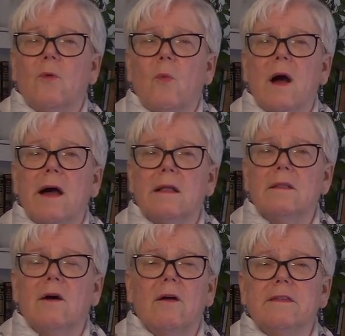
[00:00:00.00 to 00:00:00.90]

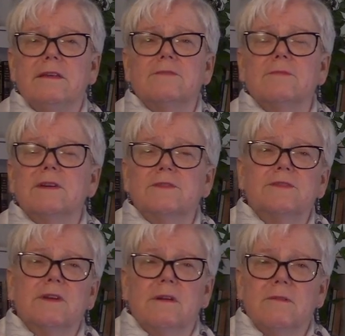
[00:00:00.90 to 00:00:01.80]
while all these
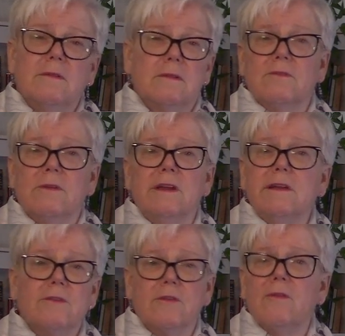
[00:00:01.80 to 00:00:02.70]
rich
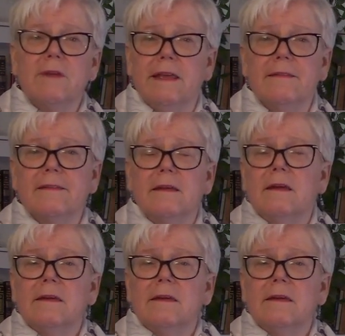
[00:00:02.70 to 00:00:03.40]
green cronies